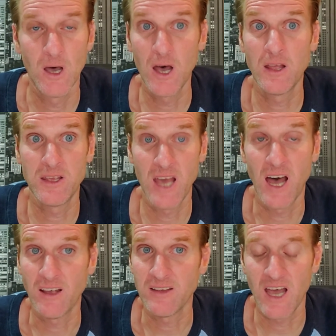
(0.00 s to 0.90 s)

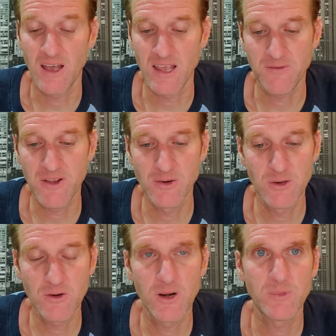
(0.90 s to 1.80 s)
Yeah. If they're
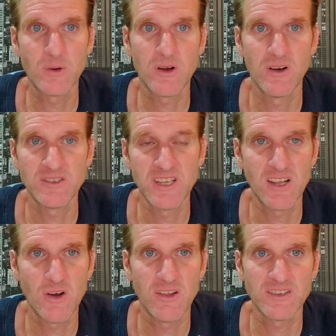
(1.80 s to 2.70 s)
doing cryptocurrency
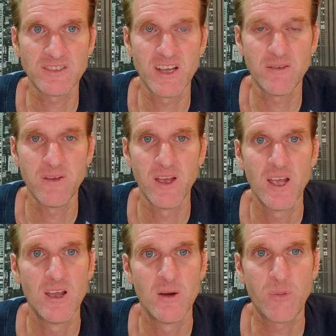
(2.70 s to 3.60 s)
and all this stuff,
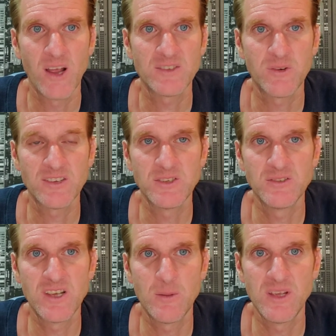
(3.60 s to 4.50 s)
Price Rescue
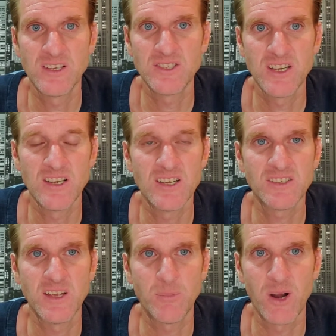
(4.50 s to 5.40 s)
is going to be a
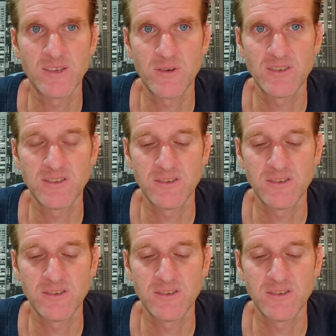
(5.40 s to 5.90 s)
genius, and Price Rescue.